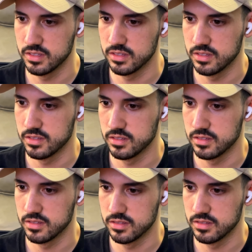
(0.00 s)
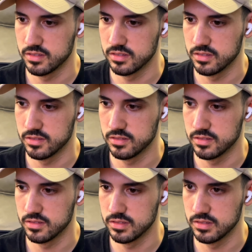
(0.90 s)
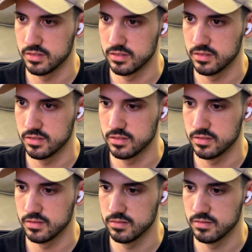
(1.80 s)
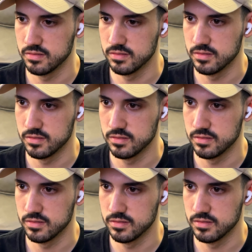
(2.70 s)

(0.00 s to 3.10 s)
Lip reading: (silence)